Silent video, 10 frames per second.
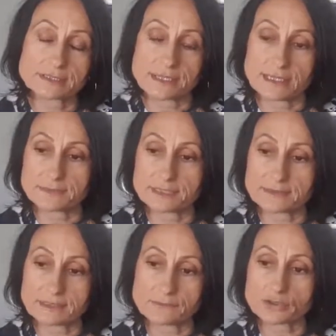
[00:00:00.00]
time that
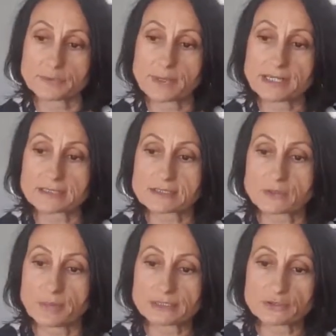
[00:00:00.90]
unwanted particles
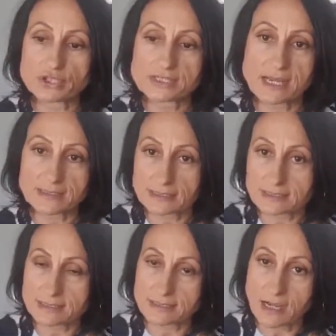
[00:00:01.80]
or pathogens
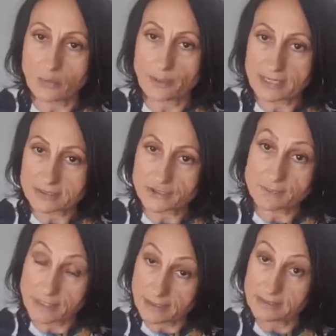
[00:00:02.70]
enters our
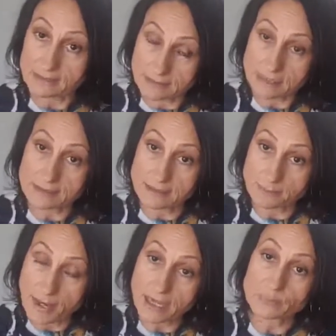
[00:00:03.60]
bloodstream, and that's the
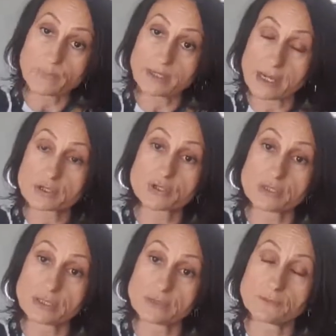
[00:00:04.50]
pathway
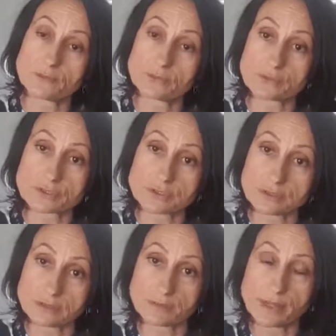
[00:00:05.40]
actually for those
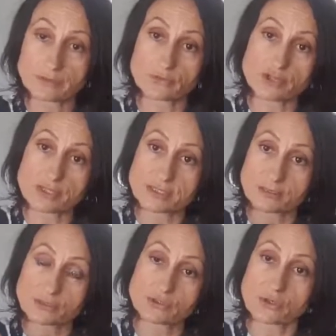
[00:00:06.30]
pathogens
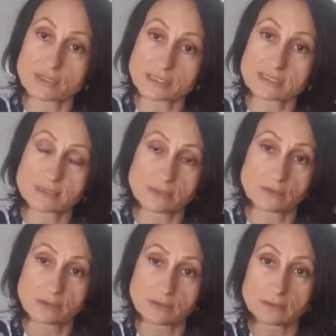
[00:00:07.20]
and those toxins
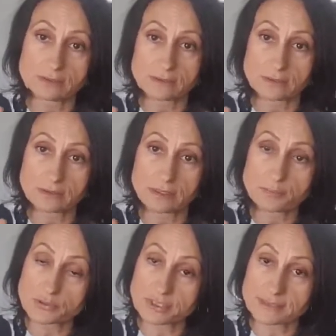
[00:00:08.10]
and
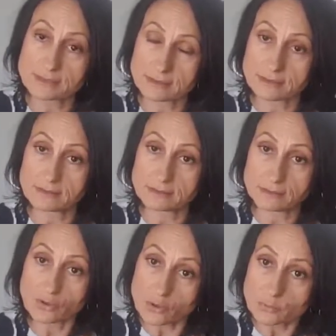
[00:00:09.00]
unprocessed
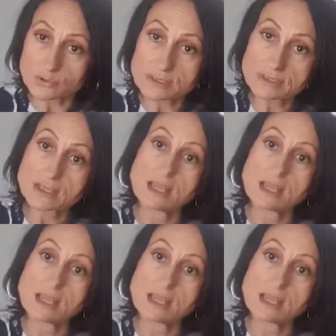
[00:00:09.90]
hormones